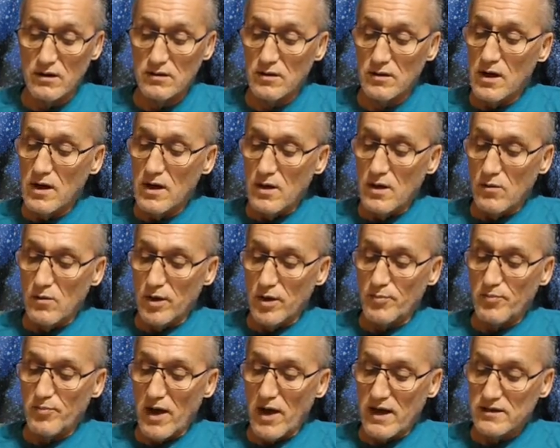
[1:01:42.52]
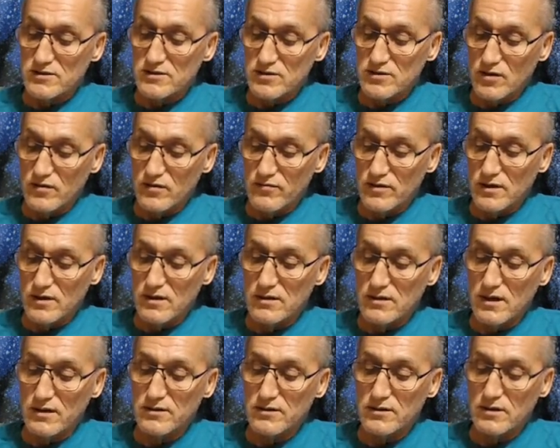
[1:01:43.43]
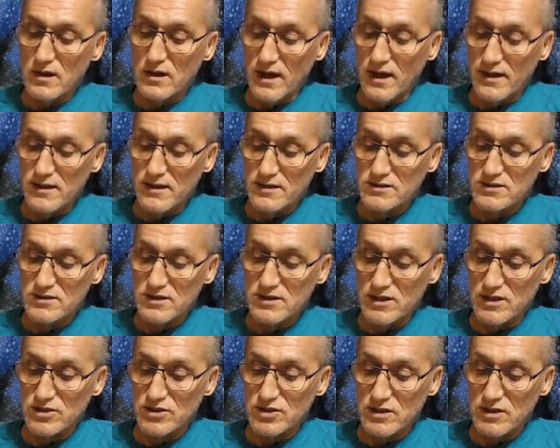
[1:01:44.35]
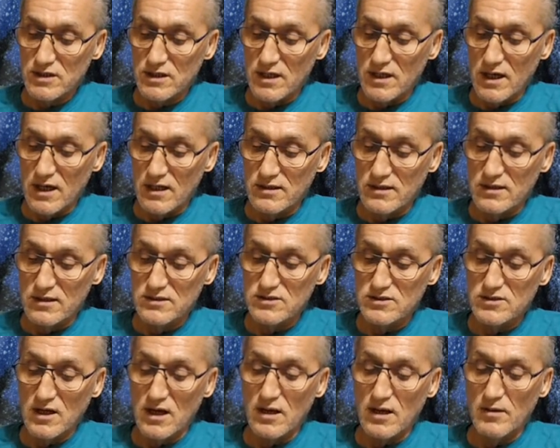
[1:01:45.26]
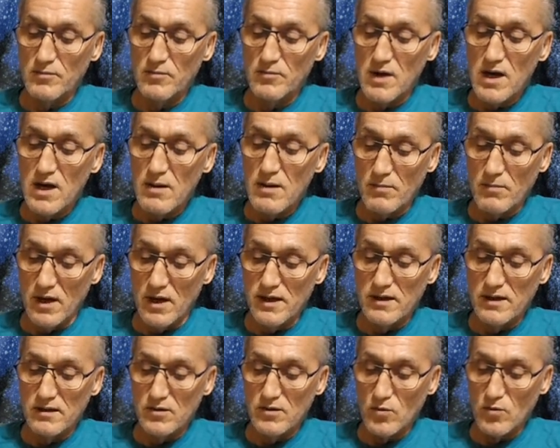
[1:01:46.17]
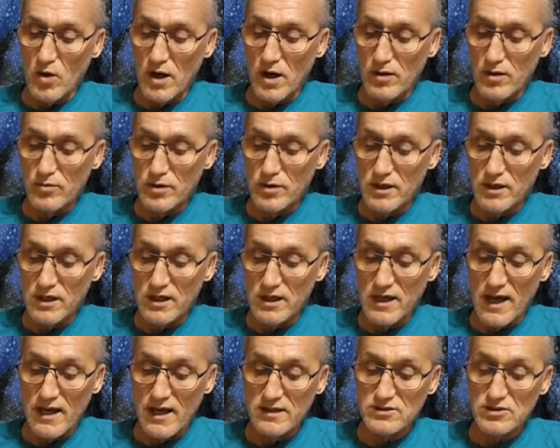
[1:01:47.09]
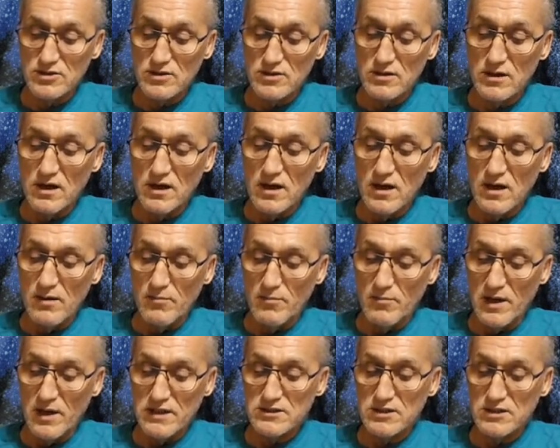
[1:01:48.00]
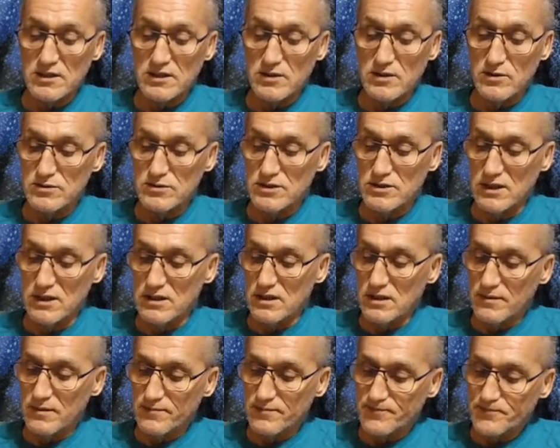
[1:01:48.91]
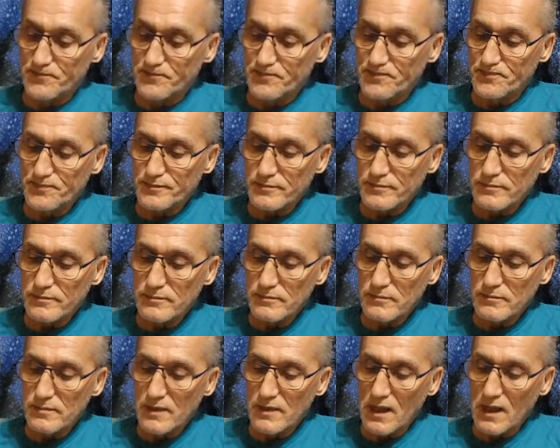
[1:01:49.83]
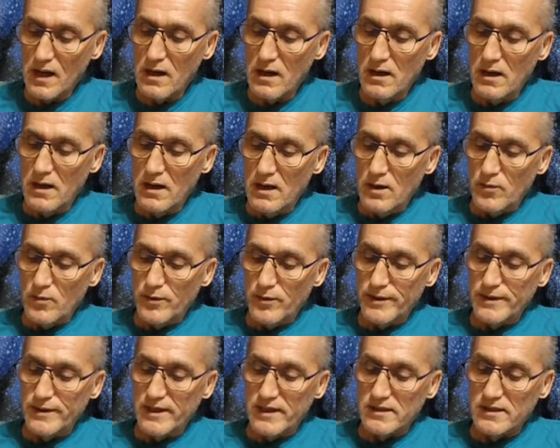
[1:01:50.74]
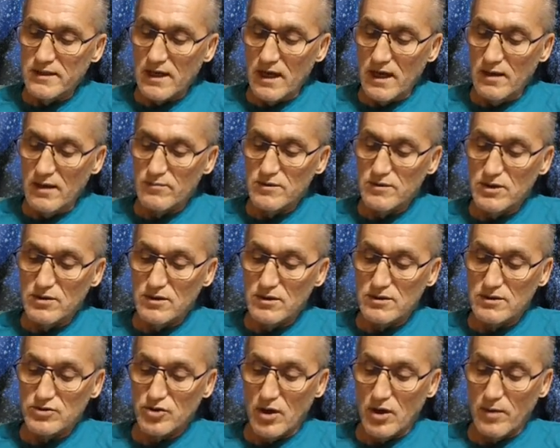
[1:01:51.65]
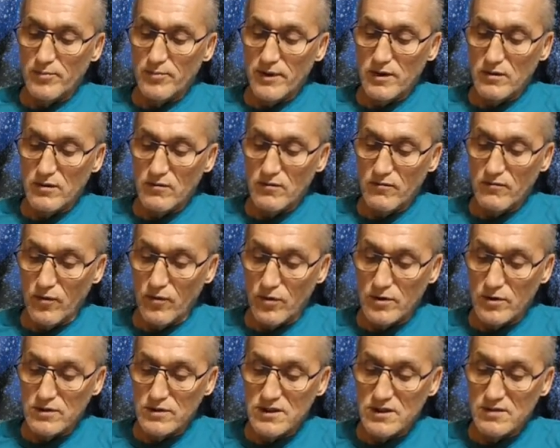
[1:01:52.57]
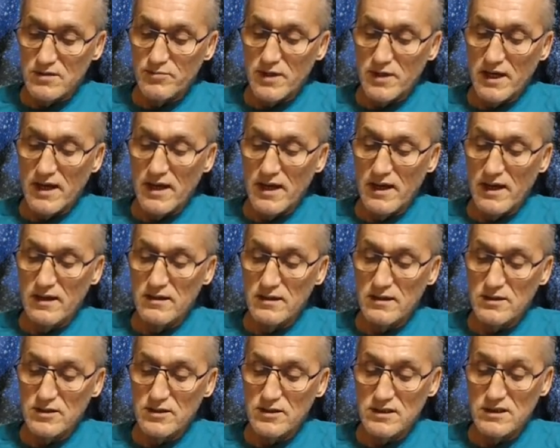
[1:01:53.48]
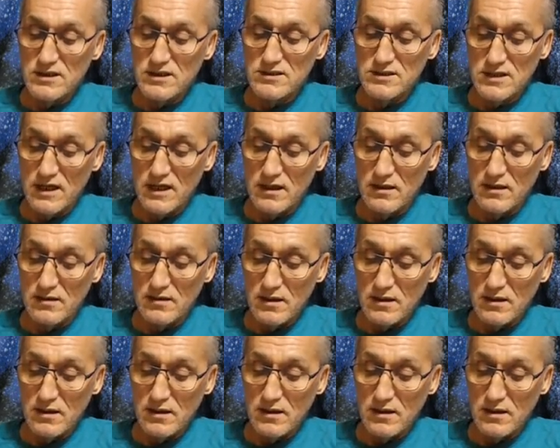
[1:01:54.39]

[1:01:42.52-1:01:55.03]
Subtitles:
We then came to a tropical forest and began to descend. Presently we stood upon an old ruins. These are the ruins of the ancient temples of the Mitla, Mitla,